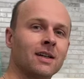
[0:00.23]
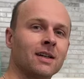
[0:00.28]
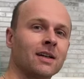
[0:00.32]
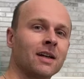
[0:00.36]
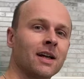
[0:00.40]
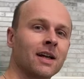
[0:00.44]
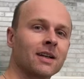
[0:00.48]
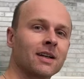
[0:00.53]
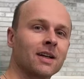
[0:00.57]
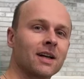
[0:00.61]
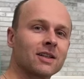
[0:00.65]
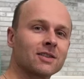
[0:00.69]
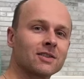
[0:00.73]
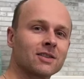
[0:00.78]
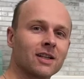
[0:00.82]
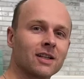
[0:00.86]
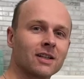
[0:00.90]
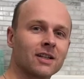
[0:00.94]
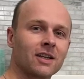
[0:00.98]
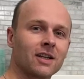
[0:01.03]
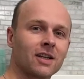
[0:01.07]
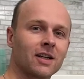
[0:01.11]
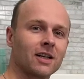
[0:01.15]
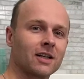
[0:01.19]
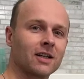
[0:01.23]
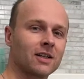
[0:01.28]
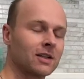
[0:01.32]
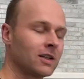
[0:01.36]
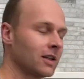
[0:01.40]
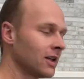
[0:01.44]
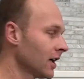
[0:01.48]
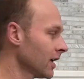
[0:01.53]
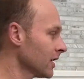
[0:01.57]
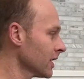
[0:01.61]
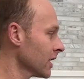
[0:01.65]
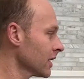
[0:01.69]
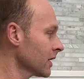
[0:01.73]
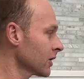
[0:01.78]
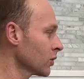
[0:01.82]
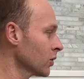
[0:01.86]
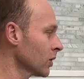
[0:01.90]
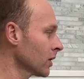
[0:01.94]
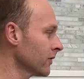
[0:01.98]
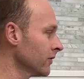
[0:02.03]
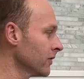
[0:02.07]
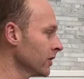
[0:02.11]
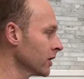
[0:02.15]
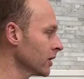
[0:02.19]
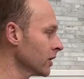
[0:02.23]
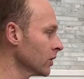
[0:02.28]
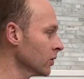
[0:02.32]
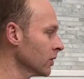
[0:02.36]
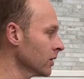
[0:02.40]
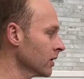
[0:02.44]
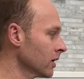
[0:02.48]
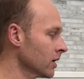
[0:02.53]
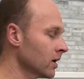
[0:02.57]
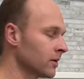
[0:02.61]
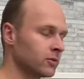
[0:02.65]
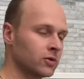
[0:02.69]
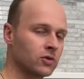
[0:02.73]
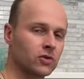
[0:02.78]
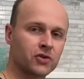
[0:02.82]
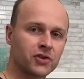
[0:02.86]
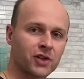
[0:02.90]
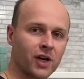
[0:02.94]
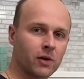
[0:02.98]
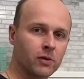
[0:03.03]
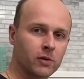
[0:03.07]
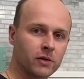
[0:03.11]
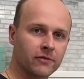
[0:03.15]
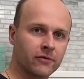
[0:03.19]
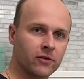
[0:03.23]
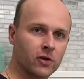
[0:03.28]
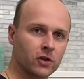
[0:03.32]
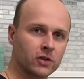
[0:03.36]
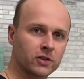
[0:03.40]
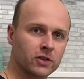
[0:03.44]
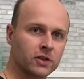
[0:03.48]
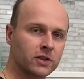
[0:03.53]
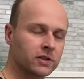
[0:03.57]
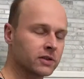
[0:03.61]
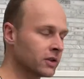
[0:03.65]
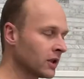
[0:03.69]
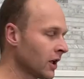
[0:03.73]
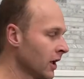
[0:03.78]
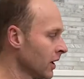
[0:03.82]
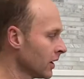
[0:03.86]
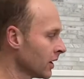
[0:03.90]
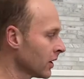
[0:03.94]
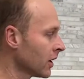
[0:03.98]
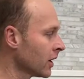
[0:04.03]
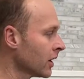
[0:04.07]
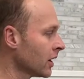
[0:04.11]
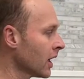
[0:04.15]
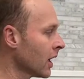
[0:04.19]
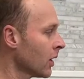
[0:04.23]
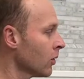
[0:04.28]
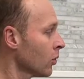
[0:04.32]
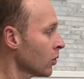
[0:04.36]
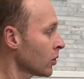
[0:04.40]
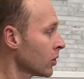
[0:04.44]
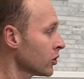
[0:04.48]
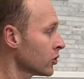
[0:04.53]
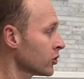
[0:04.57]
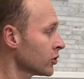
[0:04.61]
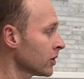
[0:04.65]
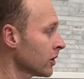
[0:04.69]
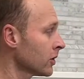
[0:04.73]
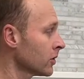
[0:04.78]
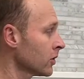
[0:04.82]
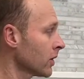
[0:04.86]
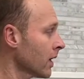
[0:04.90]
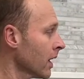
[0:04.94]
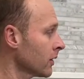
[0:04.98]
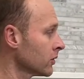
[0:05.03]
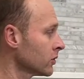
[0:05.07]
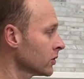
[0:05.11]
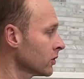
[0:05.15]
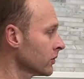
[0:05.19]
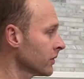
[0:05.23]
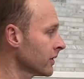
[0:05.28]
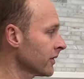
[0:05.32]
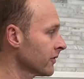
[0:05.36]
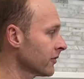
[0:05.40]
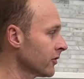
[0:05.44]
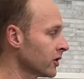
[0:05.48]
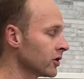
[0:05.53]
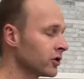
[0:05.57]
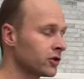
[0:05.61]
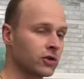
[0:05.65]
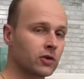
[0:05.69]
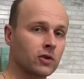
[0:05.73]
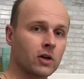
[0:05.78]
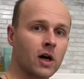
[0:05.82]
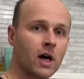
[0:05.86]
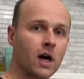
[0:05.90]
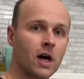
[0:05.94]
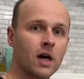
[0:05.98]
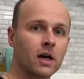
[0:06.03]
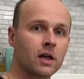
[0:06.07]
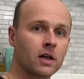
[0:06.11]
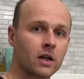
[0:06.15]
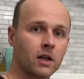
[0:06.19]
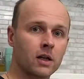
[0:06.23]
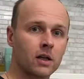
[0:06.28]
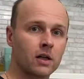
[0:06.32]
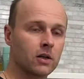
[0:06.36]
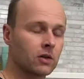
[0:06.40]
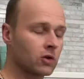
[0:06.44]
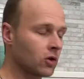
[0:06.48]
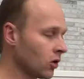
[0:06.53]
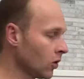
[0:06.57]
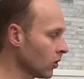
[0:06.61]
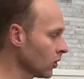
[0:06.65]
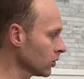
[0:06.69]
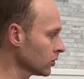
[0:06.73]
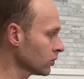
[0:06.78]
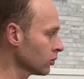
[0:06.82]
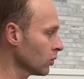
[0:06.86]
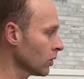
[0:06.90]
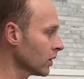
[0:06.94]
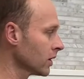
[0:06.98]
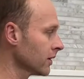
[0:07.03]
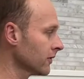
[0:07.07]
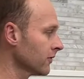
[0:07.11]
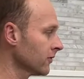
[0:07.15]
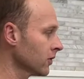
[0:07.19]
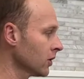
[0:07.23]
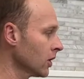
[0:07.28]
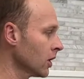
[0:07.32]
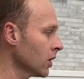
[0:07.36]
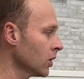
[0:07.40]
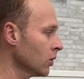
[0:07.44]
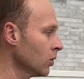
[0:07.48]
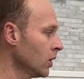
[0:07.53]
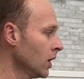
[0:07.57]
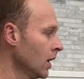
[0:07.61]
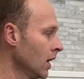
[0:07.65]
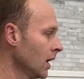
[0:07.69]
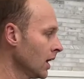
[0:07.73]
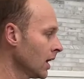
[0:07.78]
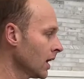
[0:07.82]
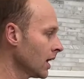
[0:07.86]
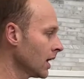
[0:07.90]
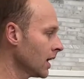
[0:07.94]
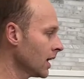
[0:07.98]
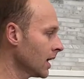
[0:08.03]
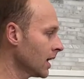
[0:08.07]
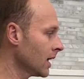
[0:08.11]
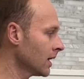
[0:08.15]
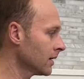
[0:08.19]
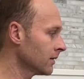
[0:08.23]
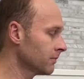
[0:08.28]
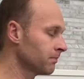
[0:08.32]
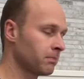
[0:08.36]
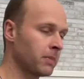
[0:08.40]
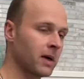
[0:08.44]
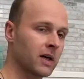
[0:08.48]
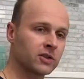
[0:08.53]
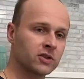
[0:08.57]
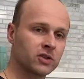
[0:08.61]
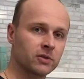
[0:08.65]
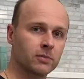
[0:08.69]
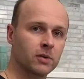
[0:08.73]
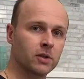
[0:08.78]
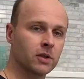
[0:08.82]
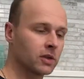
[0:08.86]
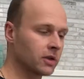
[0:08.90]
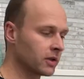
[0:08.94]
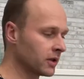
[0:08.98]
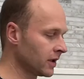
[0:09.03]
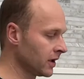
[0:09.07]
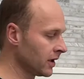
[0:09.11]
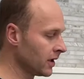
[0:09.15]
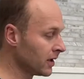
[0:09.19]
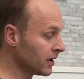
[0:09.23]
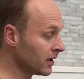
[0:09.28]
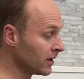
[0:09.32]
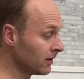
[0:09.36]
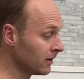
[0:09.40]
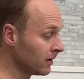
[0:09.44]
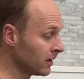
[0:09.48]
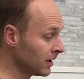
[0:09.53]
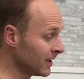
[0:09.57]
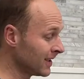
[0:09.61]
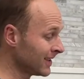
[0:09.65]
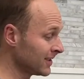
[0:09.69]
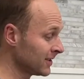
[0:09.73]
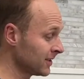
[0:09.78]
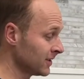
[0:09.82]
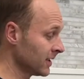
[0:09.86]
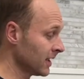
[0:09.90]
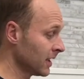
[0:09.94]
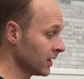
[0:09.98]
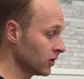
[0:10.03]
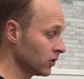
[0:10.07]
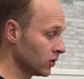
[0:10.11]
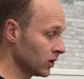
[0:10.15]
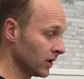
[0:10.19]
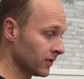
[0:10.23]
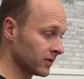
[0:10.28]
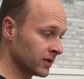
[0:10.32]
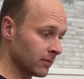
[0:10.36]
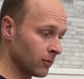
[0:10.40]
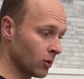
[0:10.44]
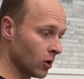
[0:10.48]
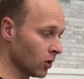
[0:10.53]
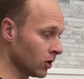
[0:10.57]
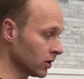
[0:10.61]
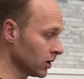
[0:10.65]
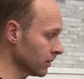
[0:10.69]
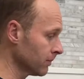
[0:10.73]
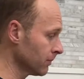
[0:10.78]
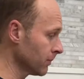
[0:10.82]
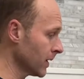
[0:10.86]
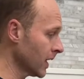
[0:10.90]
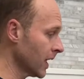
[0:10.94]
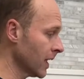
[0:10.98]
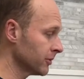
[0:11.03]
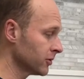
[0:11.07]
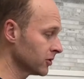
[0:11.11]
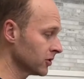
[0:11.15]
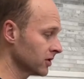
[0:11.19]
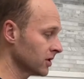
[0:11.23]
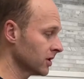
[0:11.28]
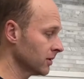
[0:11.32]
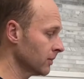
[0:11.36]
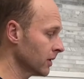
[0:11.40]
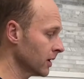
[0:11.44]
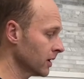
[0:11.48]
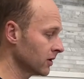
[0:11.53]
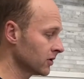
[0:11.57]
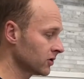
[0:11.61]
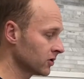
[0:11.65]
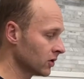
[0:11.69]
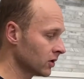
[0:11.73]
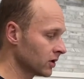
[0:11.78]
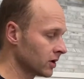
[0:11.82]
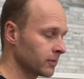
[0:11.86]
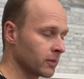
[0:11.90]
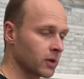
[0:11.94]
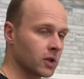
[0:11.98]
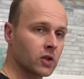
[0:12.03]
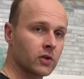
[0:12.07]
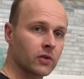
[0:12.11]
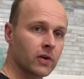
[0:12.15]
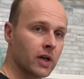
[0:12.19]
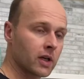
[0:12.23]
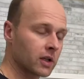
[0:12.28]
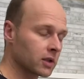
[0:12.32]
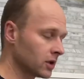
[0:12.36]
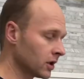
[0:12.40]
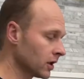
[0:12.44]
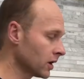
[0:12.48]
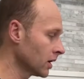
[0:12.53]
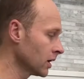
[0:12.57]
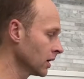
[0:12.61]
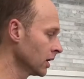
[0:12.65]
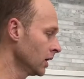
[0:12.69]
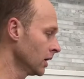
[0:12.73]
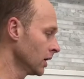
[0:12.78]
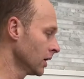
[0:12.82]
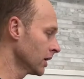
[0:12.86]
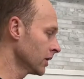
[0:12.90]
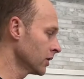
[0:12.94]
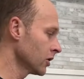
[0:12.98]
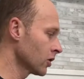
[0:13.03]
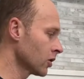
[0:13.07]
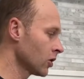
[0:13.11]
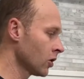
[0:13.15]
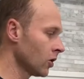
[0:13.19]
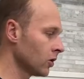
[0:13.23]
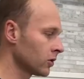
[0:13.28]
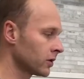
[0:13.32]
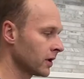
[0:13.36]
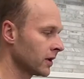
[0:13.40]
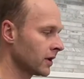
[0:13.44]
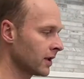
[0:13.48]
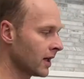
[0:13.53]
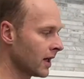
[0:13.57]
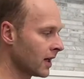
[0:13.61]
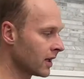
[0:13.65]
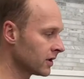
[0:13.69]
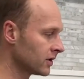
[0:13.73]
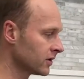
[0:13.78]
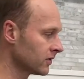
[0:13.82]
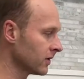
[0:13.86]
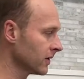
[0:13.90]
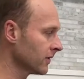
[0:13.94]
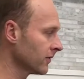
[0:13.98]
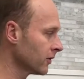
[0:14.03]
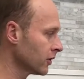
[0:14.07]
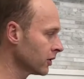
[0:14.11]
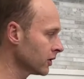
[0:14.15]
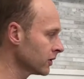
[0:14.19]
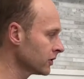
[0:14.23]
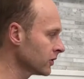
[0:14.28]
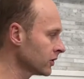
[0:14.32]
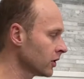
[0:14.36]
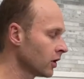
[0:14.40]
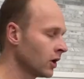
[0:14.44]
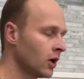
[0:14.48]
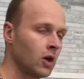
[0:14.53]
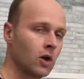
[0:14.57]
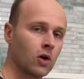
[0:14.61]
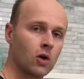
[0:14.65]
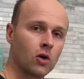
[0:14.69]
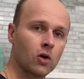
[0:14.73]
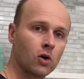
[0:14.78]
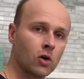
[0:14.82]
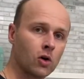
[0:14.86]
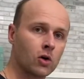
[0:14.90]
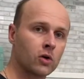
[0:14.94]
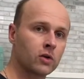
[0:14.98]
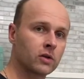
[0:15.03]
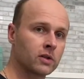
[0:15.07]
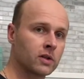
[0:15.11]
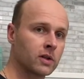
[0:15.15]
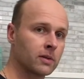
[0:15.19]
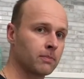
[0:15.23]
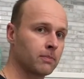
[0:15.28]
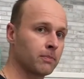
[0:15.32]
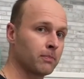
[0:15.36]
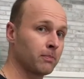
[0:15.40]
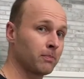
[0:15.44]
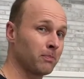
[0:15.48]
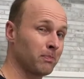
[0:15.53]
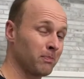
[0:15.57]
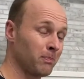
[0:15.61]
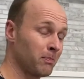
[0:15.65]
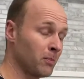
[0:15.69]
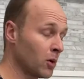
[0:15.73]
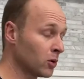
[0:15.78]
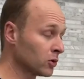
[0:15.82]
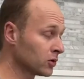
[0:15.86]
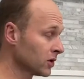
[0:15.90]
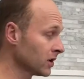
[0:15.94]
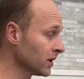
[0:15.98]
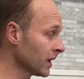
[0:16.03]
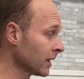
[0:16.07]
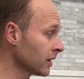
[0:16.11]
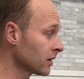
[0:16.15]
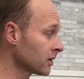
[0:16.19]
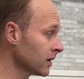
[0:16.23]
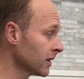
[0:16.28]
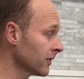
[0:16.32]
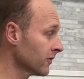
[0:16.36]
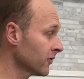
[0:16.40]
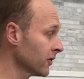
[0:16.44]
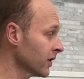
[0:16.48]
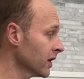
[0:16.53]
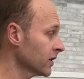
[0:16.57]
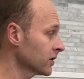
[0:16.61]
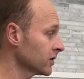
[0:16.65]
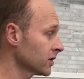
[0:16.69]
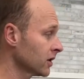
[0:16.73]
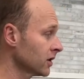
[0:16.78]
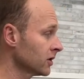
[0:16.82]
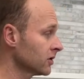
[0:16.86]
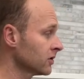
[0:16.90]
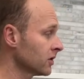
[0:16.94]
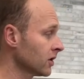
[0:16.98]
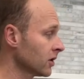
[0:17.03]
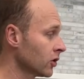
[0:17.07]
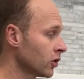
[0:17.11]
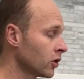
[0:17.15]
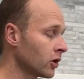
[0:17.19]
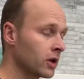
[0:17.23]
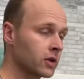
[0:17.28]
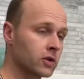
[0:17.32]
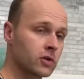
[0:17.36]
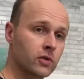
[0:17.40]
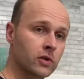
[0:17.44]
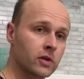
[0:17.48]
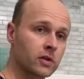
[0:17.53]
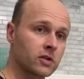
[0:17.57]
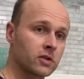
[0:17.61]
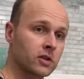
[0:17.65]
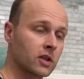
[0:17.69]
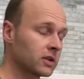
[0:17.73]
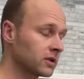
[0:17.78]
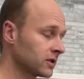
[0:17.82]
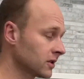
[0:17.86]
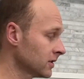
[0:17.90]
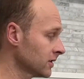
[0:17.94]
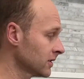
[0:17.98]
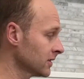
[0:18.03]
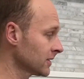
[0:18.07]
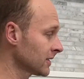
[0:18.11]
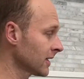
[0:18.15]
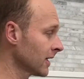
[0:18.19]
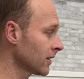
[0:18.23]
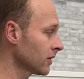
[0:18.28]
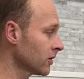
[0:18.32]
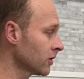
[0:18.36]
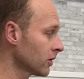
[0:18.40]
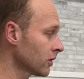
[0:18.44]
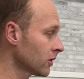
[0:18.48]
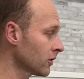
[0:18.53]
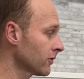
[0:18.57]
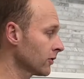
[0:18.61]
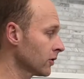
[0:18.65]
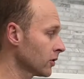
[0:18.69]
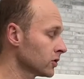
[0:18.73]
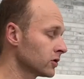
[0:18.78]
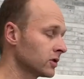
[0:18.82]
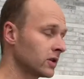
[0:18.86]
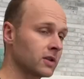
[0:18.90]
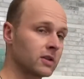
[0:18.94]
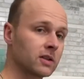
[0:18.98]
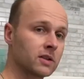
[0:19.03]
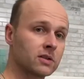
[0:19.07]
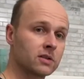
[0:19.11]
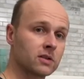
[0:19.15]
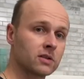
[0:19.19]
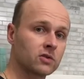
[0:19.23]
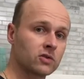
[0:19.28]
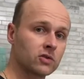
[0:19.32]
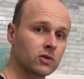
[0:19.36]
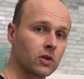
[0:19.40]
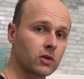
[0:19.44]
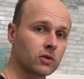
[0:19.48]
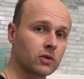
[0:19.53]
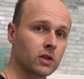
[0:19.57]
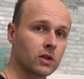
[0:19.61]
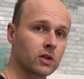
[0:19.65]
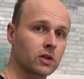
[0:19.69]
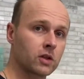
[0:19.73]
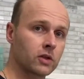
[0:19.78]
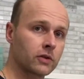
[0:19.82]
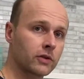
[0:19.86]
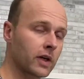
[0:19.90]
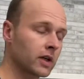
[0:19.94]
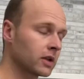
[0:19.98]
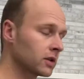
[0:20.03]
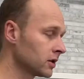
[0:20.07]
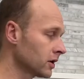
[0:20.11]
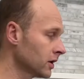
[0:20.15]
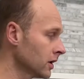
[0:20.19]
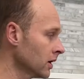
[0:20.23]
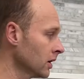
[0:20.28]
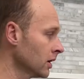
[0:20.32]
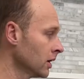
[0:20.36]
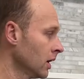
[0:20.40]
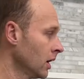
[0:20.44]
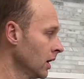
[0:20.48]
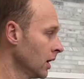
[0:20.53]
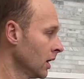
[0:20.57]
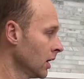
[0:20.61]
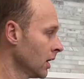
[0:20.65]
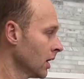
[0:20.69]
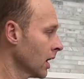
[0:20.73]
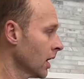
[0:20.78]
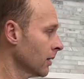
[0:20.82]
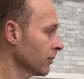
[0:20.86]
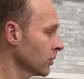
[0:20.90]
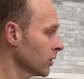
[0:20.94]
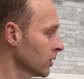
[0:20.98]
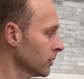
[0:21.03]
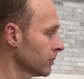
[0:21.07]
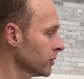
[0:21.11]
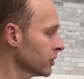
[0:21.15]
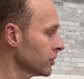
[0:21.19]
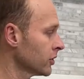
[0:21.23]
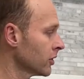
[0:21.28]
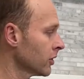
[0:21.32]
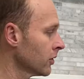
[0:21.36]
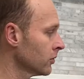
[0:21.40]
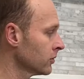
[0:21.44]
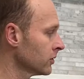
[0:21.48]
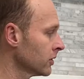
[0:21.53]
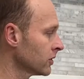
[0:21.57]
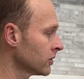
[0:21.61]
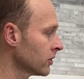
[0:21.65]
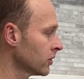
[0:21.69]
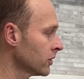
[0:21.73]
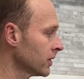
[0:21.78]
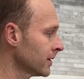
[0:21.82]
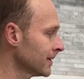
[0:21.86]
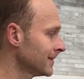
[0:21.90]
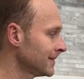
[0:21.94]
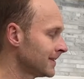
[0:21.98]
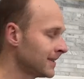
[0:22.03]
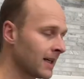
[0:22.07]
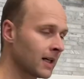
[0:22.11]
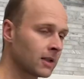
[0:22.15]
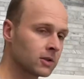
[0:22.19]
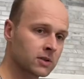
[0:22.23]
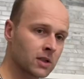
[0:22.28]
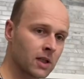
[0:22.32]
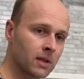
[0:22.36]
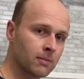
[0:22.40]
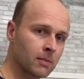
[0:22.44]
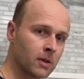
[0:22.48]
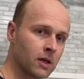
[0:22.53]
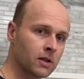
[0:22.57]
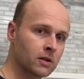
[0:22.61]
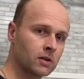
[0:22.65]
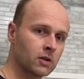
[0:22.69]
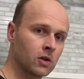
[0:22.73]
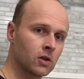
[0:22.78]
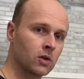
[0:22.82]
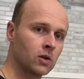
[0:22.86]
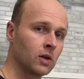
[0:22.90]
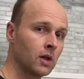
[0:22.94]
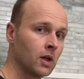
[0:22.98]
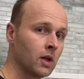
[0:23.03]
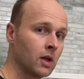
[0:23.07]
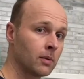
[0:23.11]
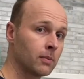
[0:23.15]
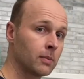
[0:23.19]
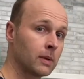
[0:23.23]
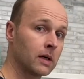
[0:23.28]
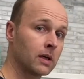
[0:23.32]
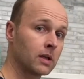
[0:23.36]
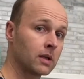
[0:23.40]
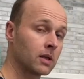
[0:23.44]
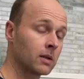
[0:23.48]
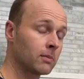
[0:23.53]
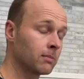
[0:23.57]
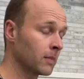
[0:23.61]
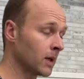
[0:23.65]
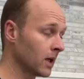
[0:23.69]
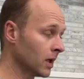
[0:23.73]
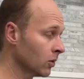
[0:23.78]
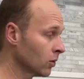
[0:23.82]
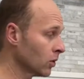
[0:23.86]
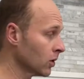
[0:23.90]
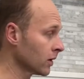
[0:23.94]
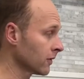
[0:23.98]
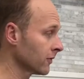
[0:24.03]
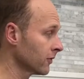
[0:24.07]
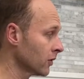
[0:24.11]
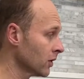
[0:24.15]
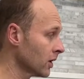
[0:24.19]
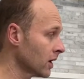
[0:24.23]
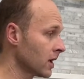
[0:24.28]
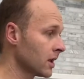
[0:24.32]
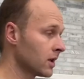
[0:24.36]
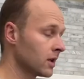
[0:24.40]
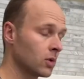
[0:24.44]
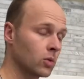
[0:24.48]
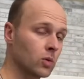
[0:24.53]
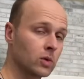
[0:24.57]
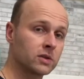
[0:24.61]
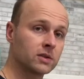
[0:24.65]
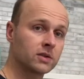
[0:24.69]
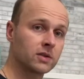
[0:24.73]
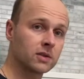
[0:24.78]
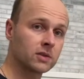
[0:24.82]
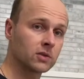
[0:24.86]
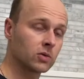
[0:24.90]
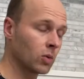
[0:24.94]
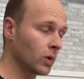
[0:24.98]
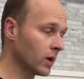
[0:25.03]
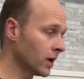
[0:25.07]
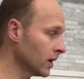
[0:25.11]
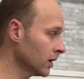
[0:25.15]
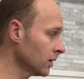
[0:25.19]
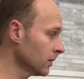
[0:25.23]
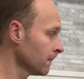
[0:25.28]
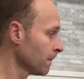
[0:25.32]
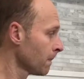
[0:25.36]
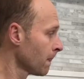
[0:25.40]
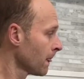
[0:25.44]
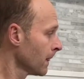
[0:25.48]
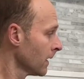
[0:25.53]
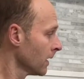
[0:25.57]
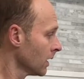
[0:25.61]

Hey guys, Lech here. Another quick video when it comes to shower faucets. Here I want to show you how to reverse your hot and cold water flow. Uh, possibility is that you have some older pipes or somebody installed them incorrectly and your cold and hot is reversed. Or the most likely fix is the cartridge that's inside your faucet is installed incorrectly. I'm going to be showing this on a Delta model, but it might work for other ones as well.